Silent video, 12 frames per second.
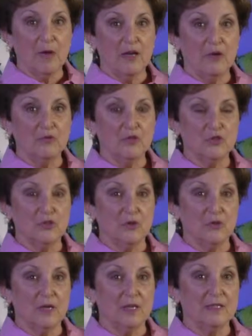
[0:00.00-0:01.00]
my own
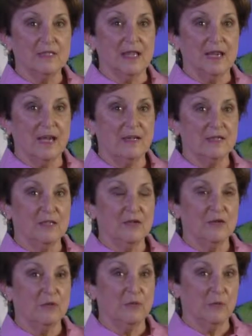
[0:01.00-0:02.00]
stories, and
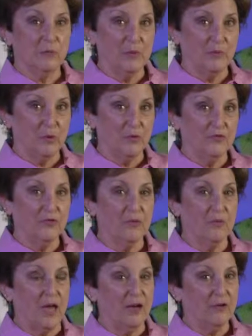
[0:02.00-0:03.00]
when we moved
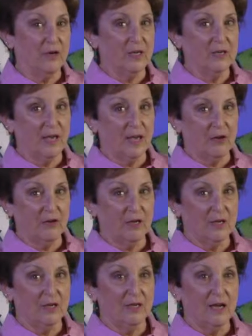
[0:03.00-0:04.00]
from area to
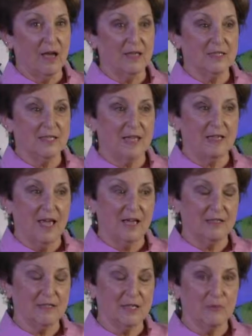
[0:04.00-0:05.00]
area and I
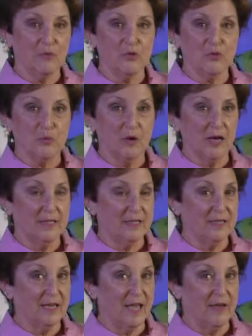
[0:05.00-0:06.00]
had summers where I
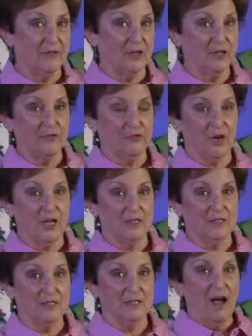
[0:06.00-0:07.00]
didn't have any
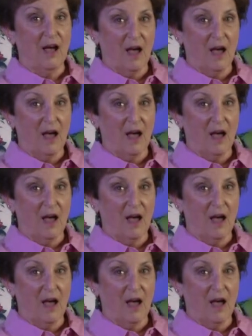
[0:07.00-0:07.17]
friends,